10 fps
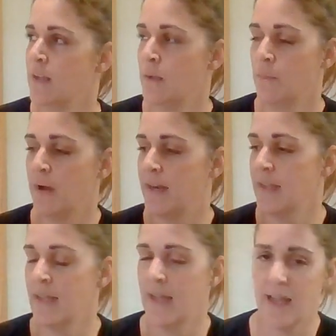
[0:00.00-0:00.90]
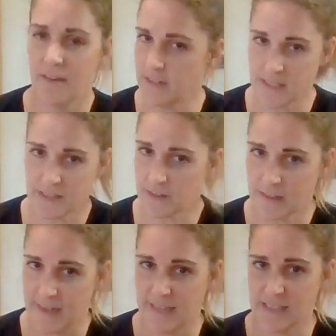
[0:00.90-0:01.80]
But everything they're going
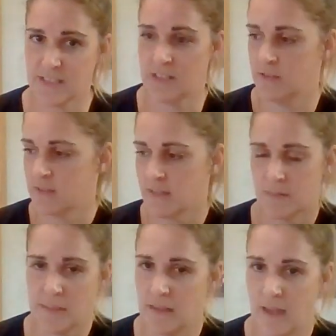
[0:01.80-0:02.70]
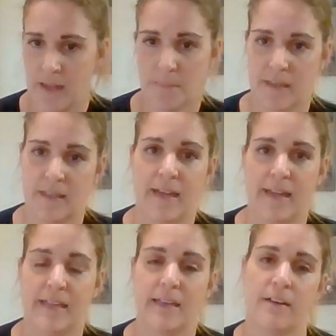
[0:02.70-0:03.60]
to ask you is going to be line by
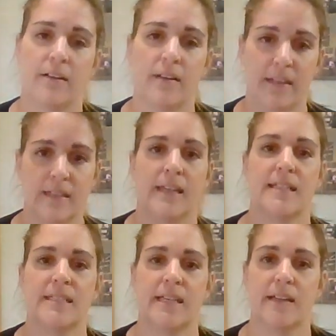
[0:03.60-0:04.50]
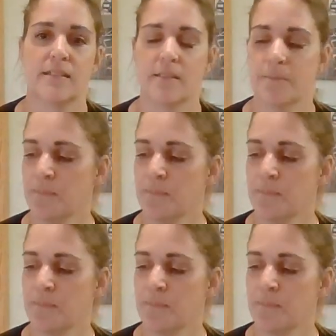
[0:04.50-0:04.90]
line here in the ACS.